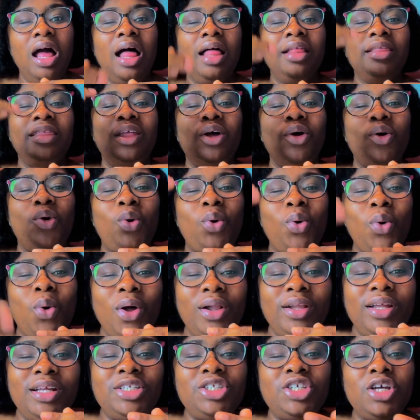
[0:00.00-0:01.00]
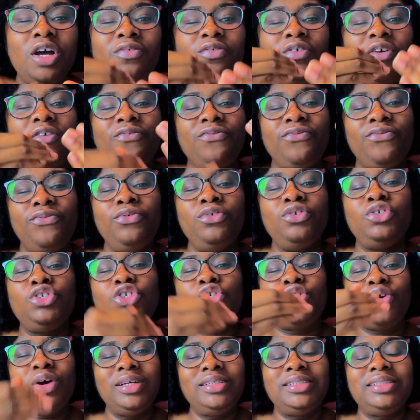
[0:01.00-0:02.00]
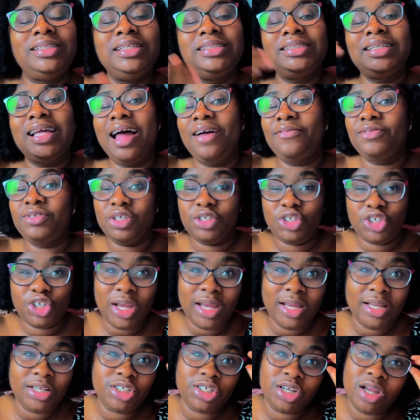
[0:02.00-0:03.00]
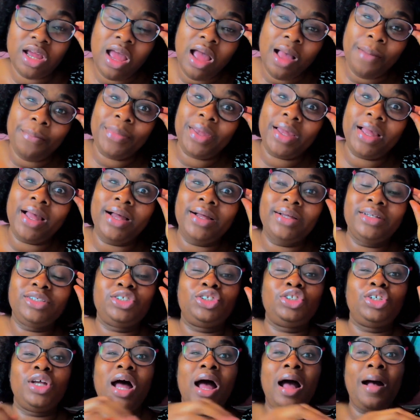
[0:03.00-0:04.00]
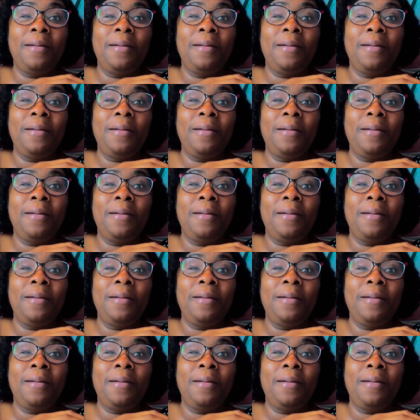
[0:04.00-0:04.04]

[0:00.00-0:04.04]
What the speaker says: the quality of your food choices have to change, because